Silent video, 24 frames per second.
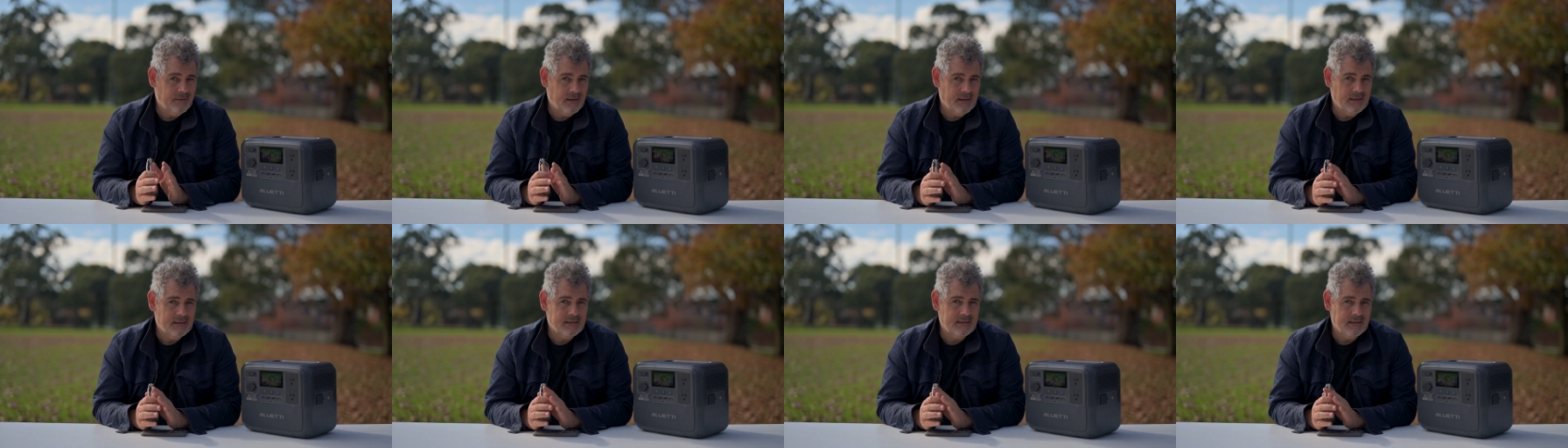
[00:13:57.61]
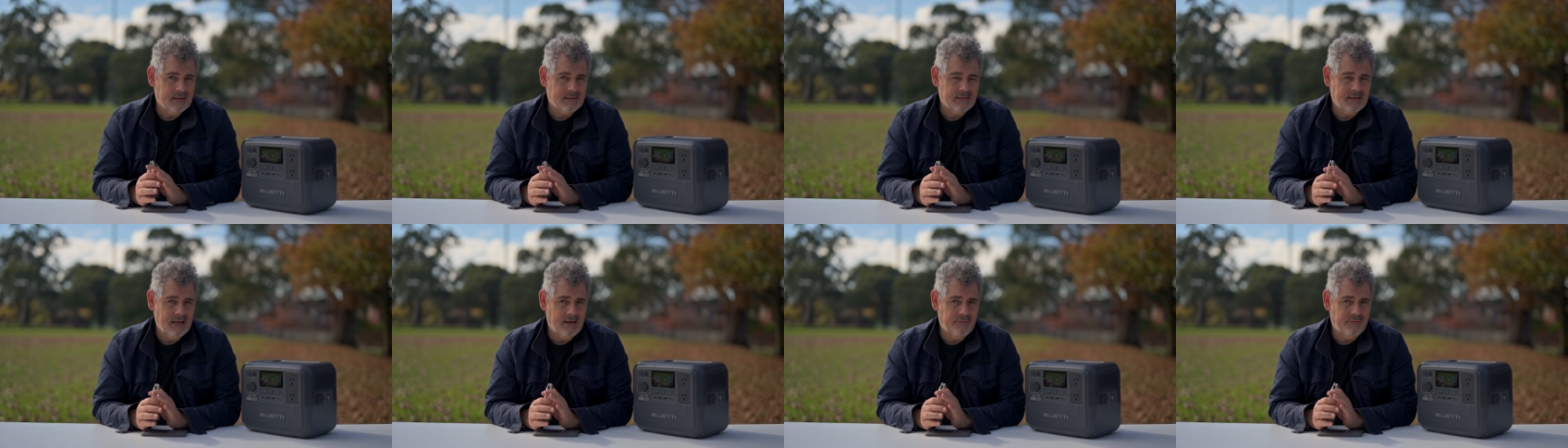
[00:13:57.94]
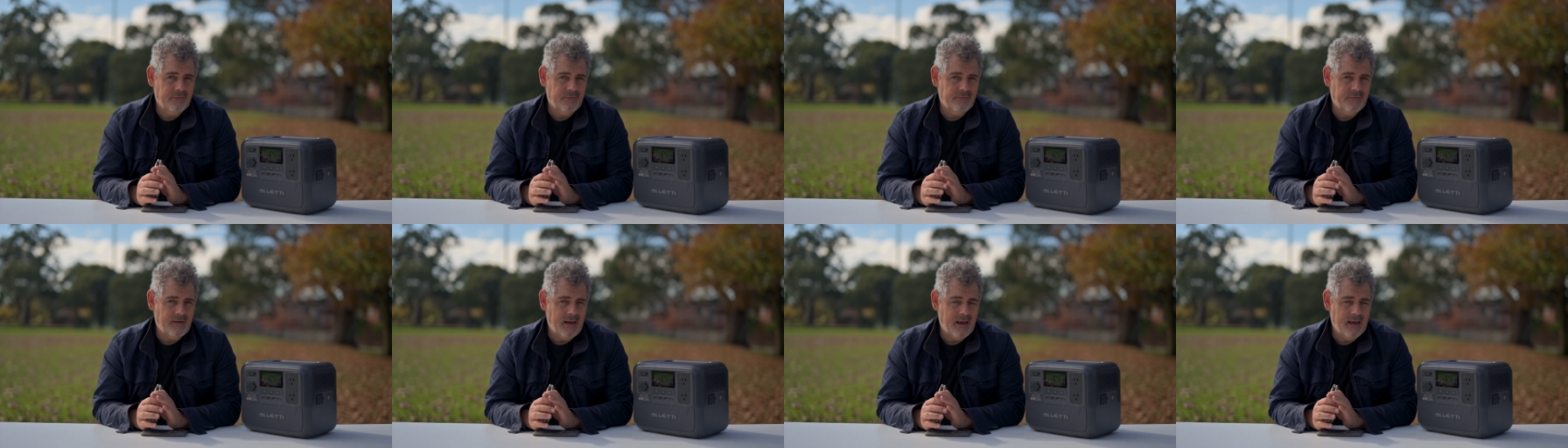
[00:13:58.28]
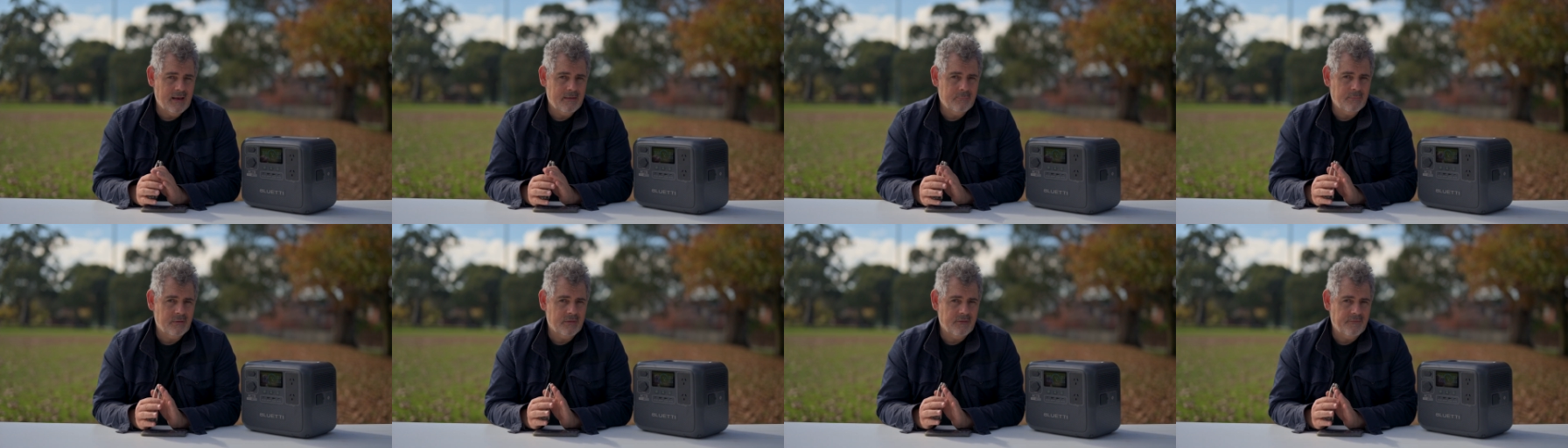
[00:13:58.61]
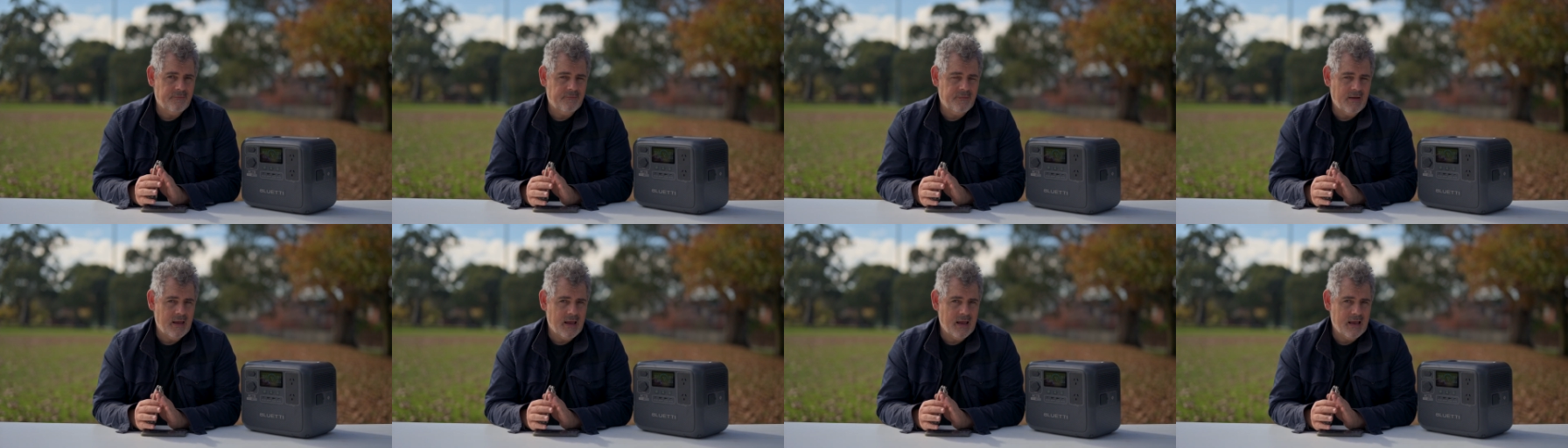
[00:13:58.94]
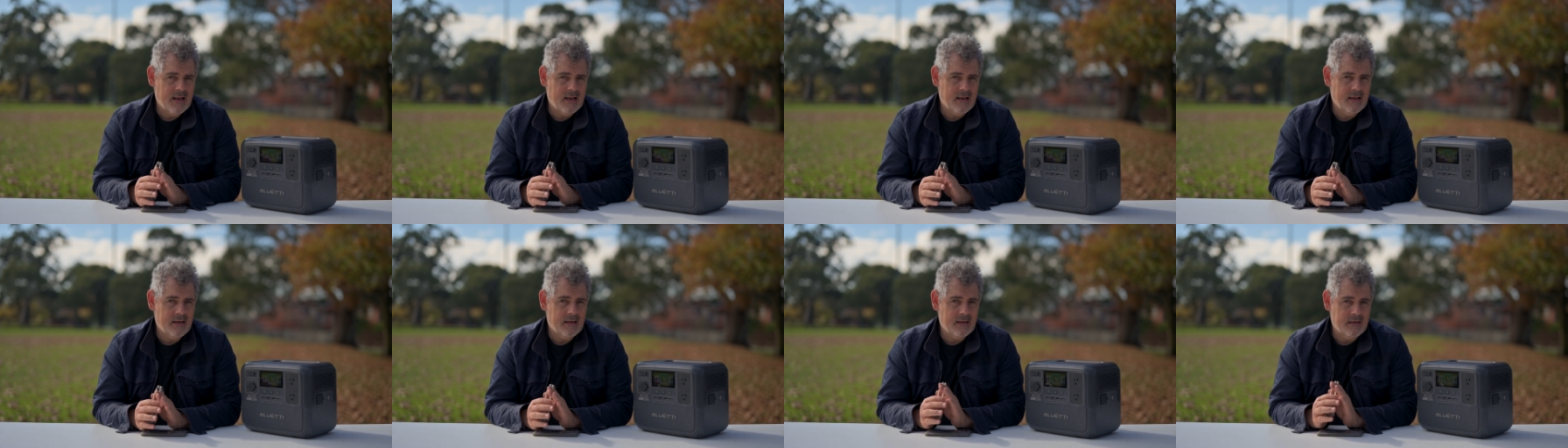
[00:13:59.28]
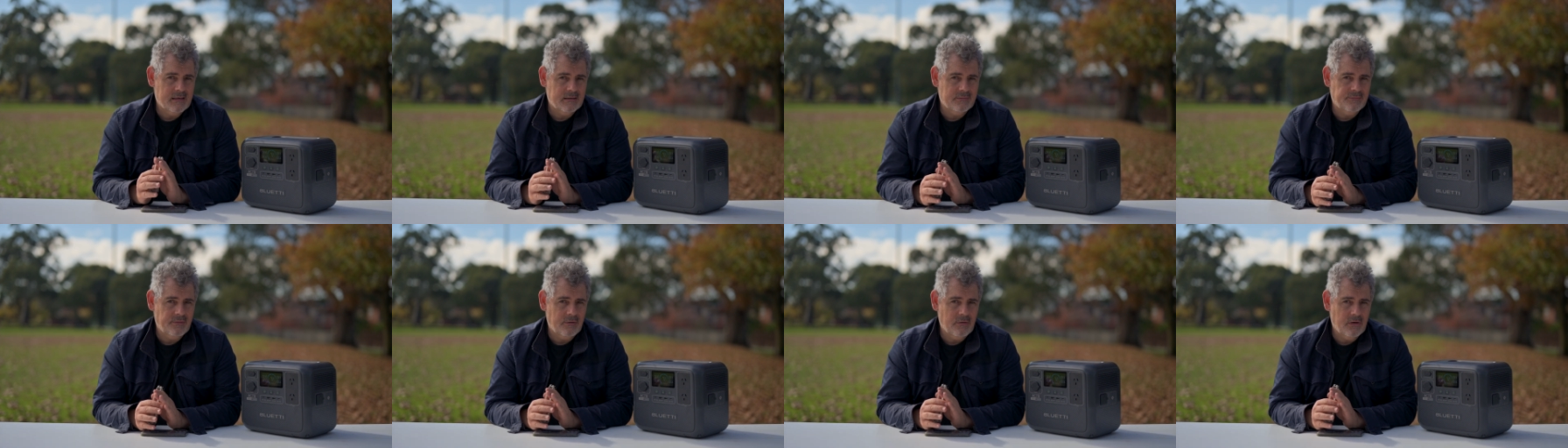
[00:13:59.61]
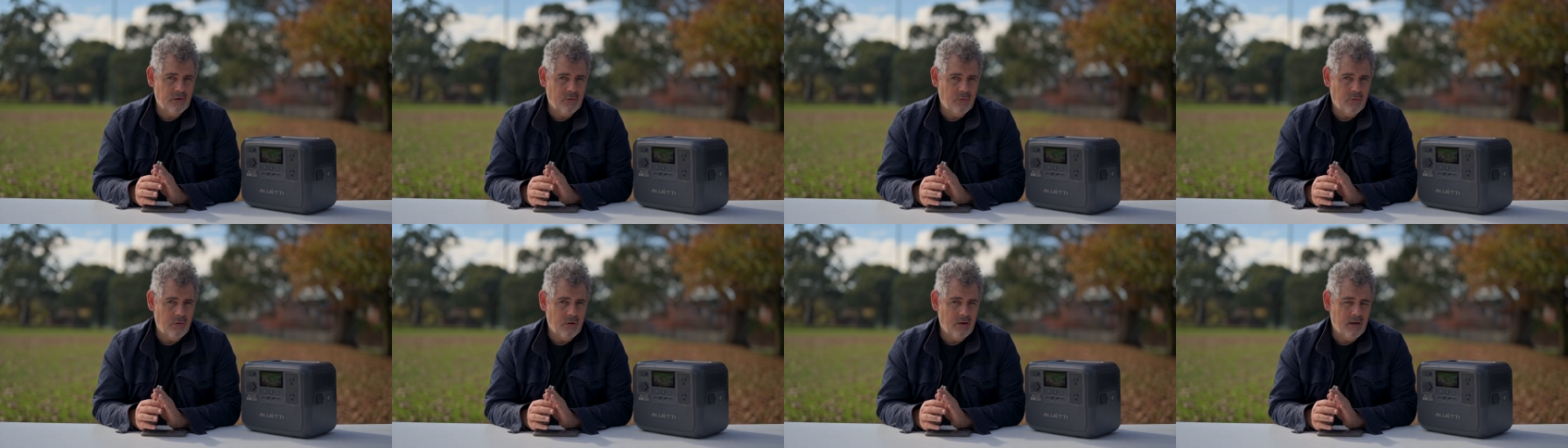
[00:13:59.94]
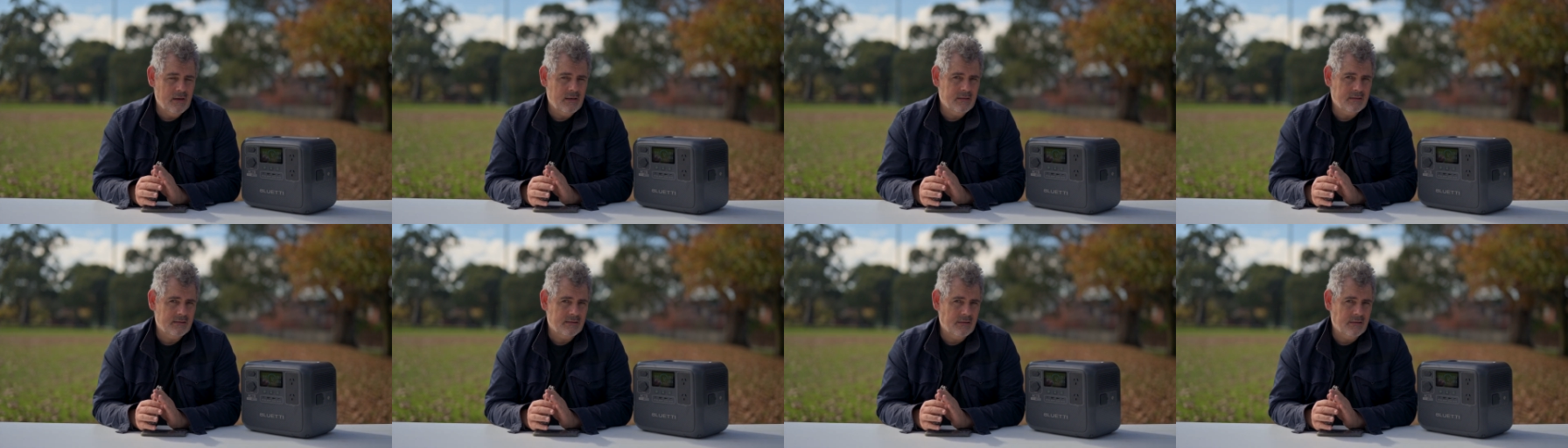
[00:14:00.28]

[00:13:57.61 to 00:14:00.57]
and it does have a fan, but the fan is very quiet,